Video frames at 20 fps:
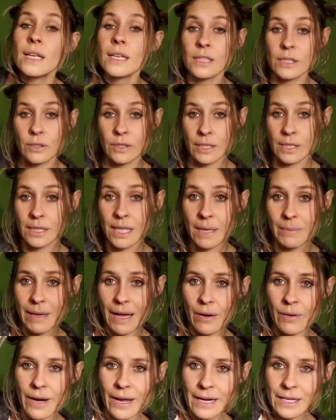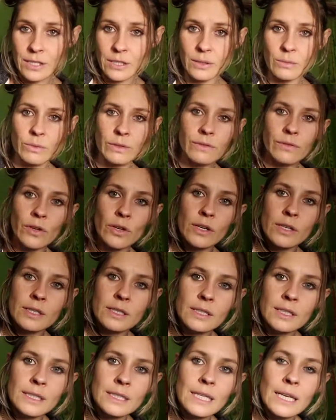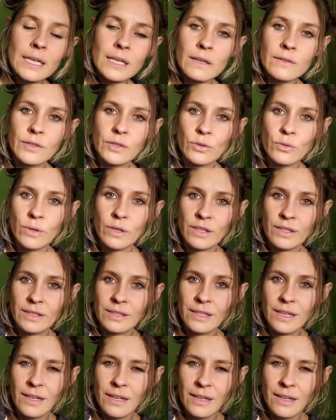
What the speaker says: So this came out actually reversed, the Ten of Swords.